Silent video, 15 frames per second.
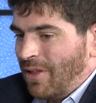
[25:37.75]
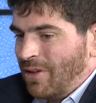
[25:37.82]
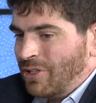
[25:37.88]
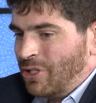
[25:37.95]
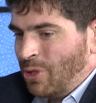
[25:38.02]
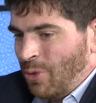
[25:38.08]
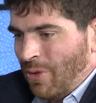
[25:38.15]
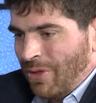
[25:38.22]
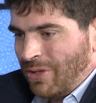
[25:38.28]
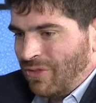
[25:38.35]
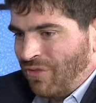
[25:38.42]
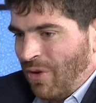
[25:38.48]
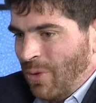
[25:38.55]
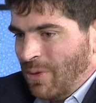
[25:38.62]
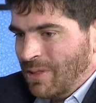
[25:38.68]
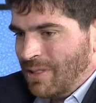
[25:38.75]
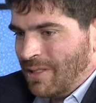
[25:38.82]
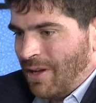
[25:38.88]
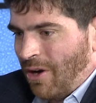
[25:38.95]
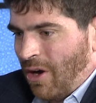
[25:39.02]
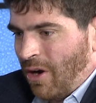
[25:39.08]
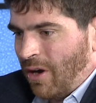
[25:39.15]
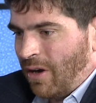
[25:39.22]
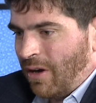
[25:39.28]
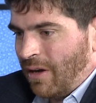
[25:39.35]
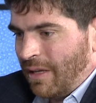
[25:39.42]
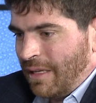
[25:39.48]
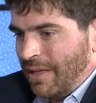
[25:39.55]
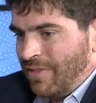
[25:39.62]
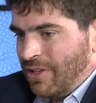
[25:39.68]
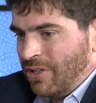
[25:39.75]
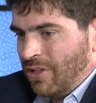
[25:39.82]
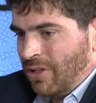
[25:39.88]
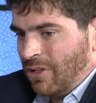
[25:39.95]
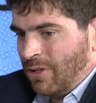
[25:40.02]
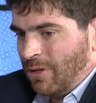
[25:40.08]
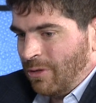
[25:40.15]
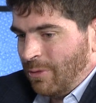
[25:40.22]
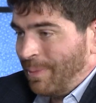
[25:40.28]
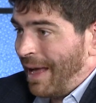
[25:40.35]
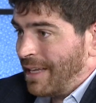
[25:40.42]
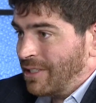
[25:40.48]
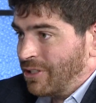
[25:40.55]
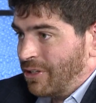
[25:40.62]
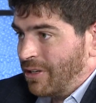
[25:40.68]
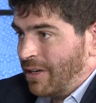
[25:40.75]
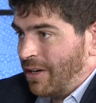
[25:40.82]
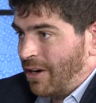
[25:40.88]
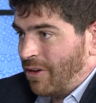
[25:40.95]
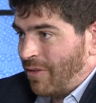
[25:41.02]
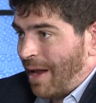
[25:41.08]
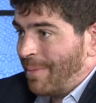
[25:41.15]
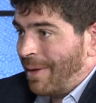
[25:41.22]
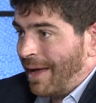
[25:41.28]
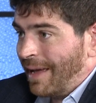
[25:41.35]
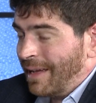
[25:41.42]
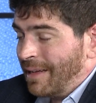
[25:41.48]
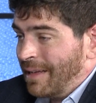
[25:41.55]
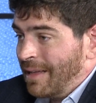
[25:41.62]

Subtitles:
Two of those folks, our evangelical pastor and our rabbi,